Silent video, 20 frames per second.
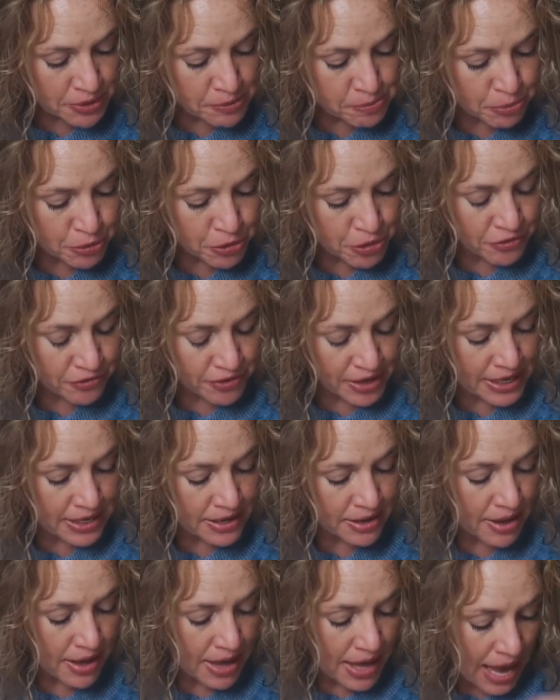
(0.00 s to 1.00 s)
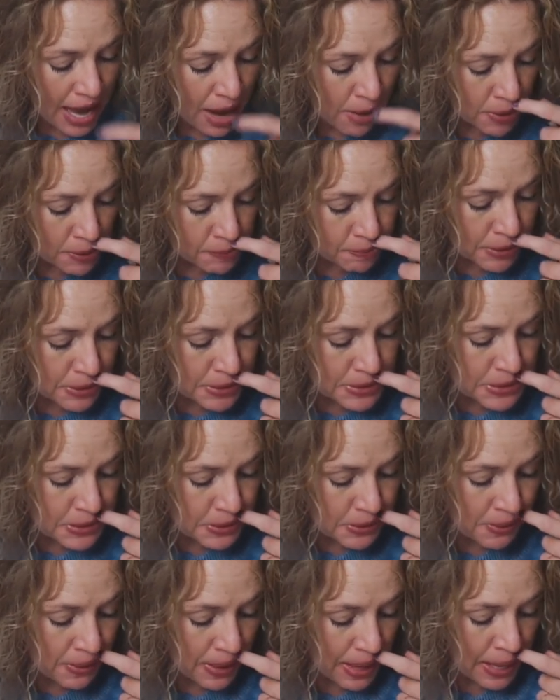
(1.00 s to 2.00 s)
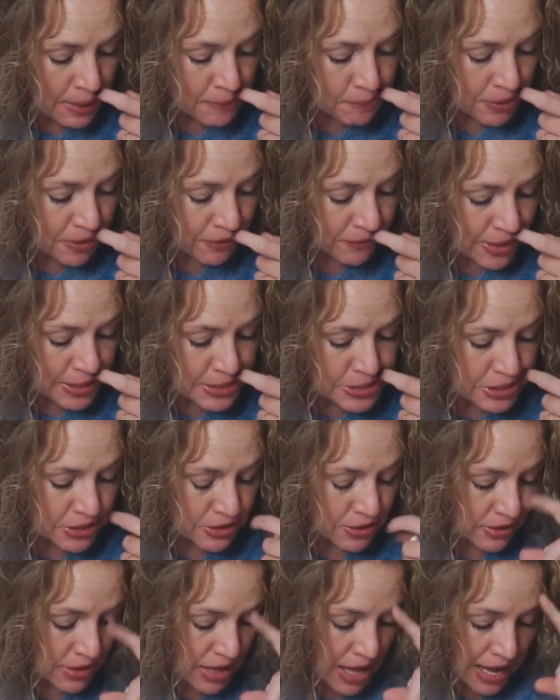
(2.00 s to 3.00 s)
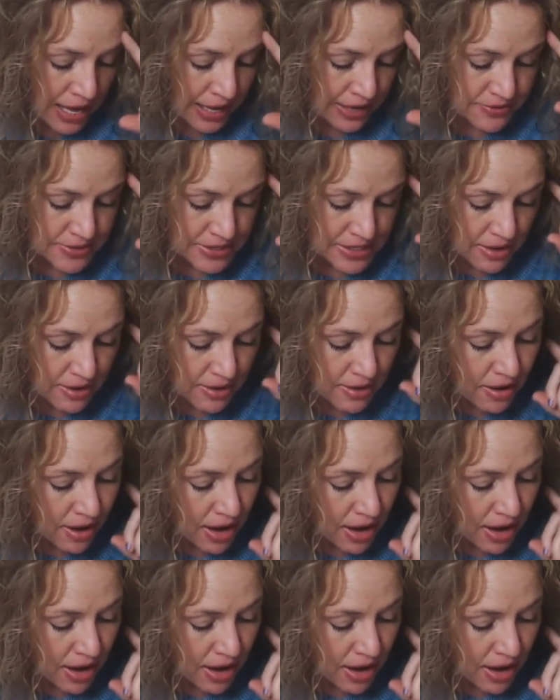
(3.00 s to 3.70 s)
to improving our personal and professional lives.